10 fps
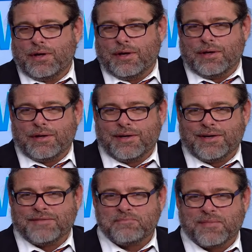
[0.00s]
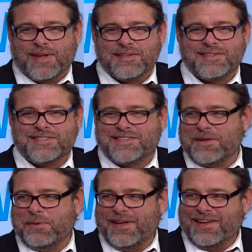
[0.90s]
and uh, I said,
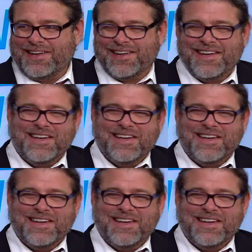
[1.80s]
CB,